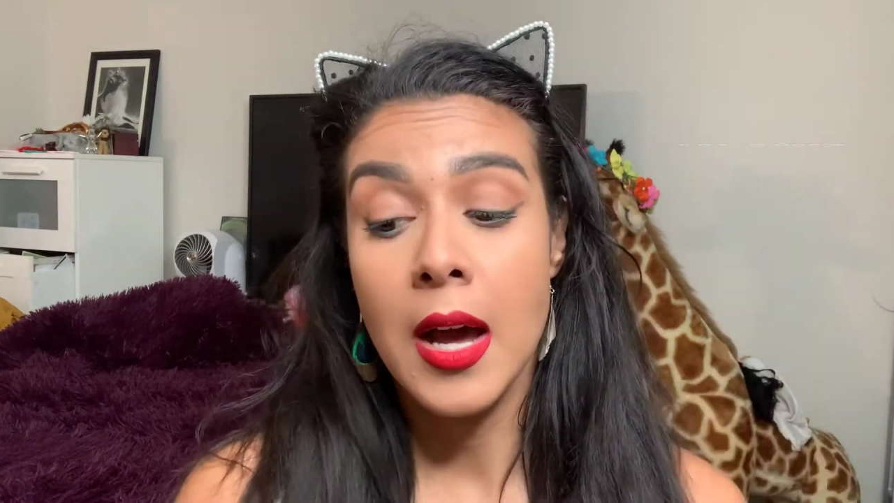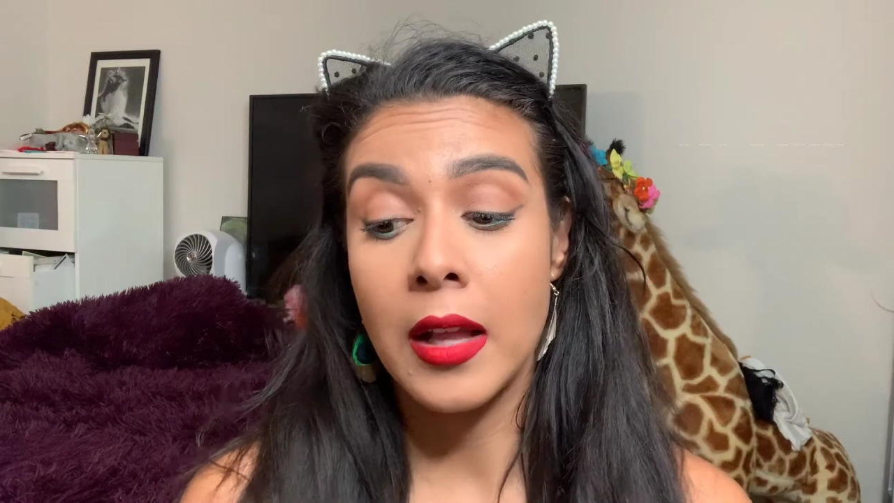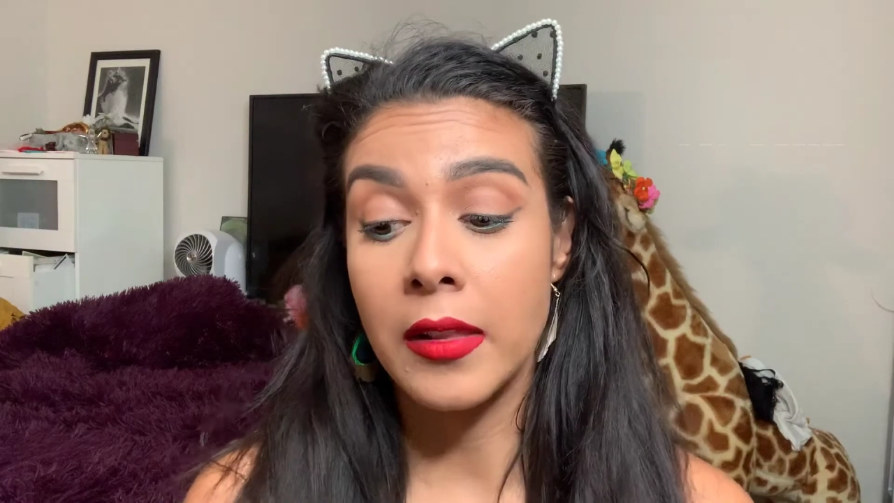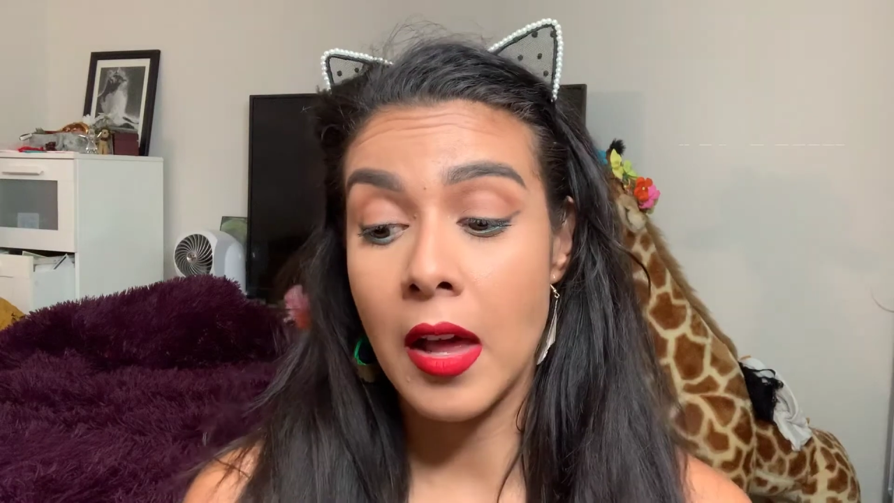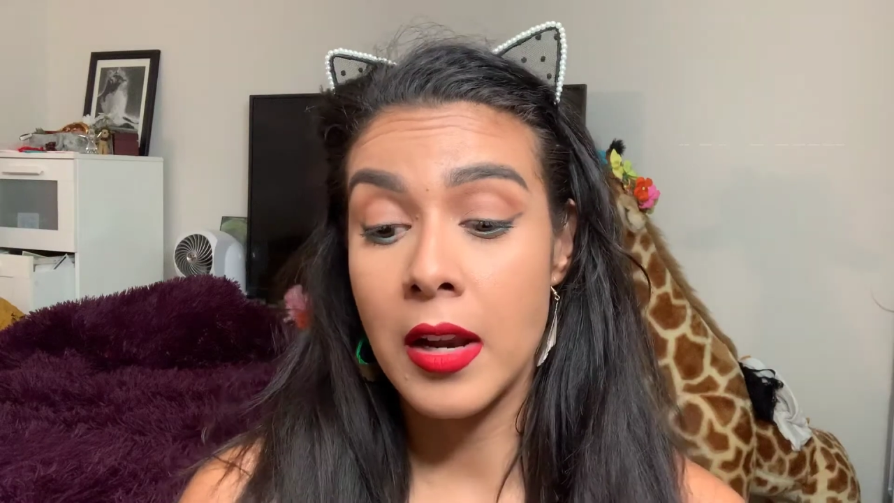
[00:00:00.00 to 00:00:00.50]
A
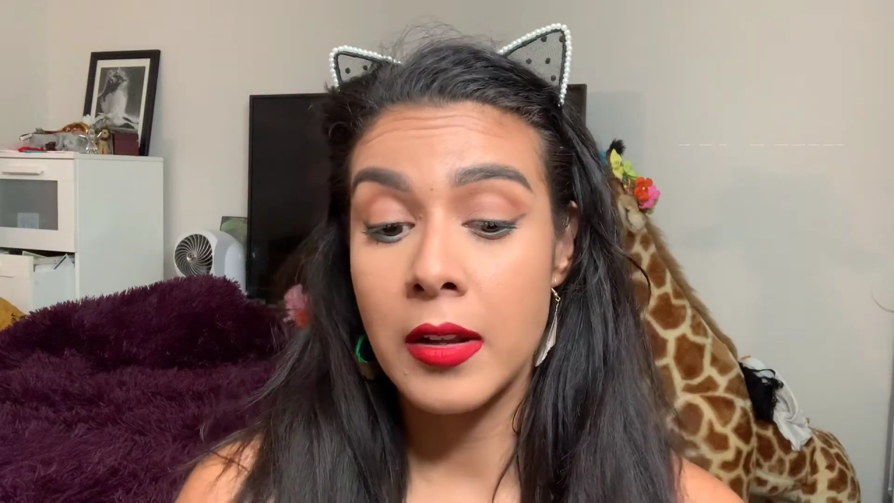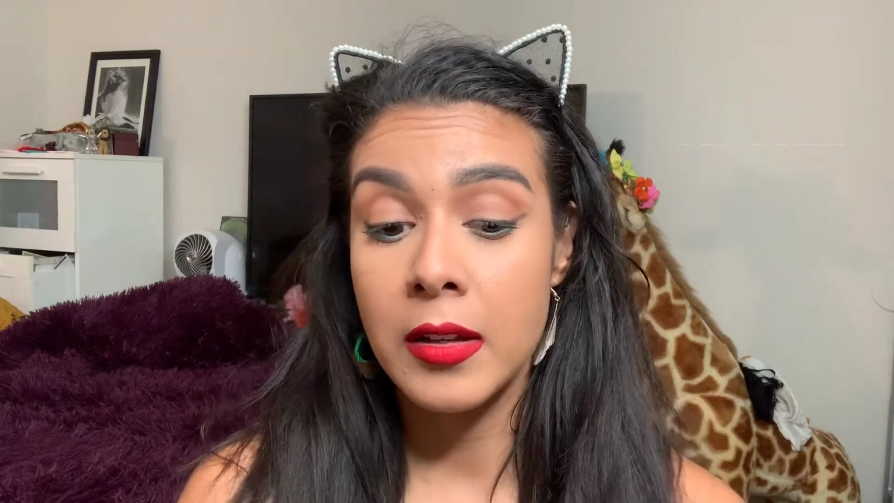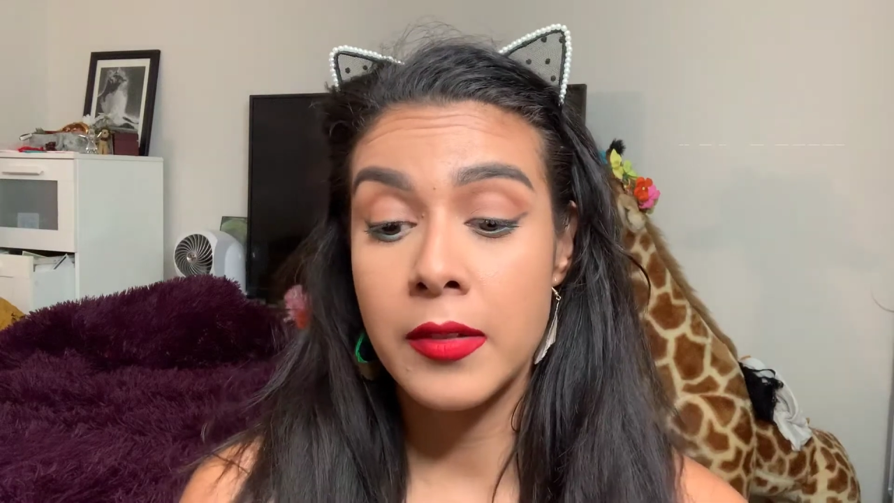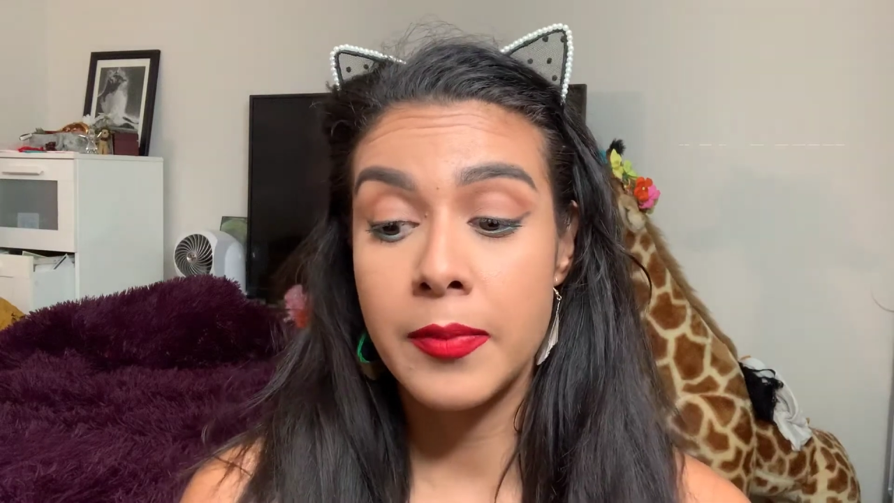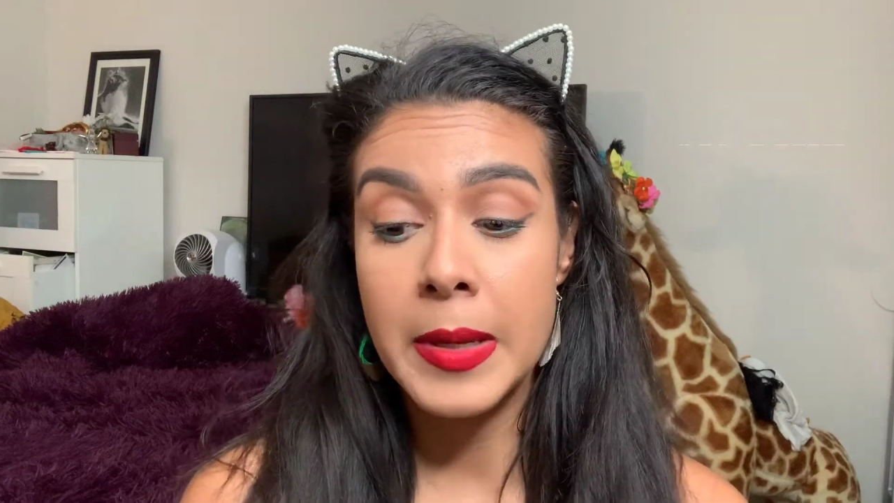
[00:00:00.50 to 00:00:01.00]
lot
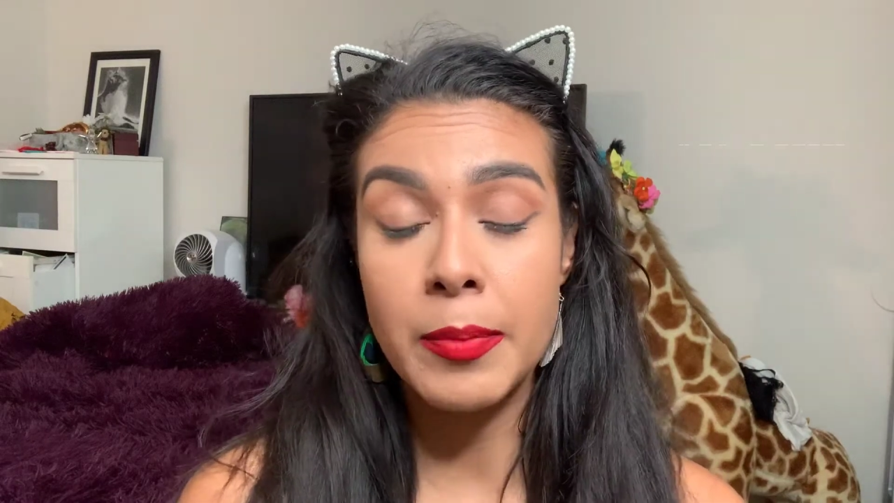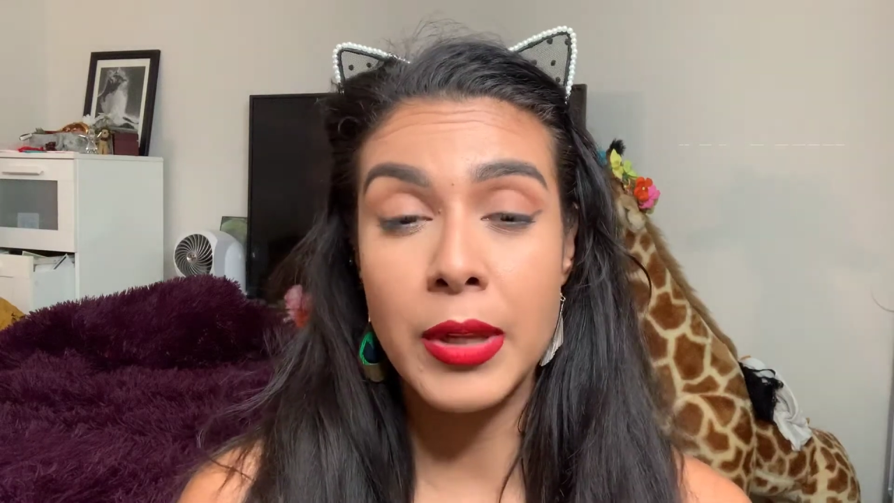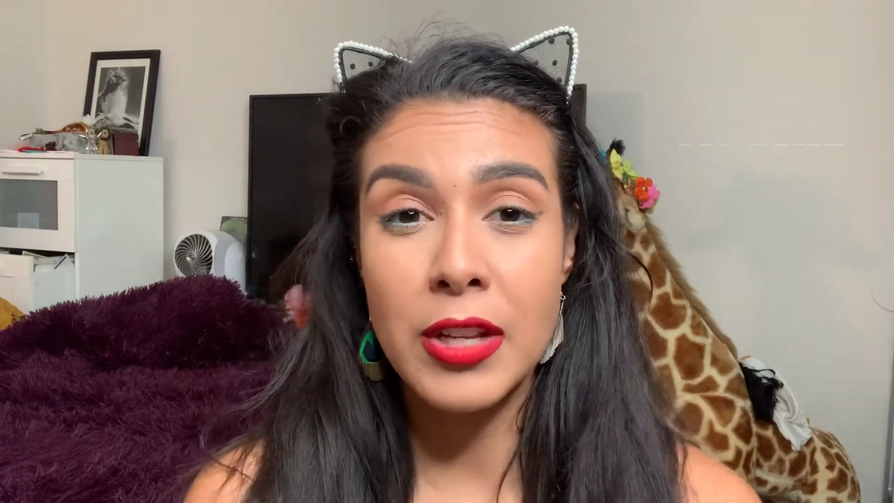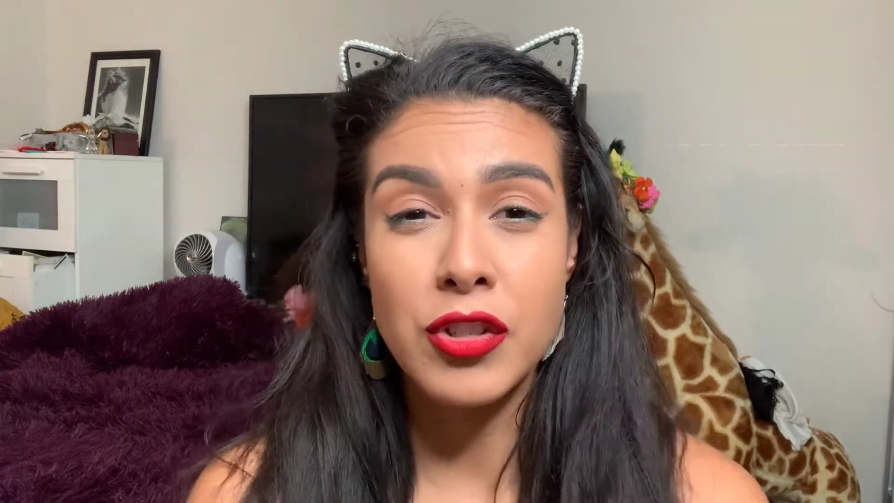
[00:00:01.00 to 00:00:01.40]
of people like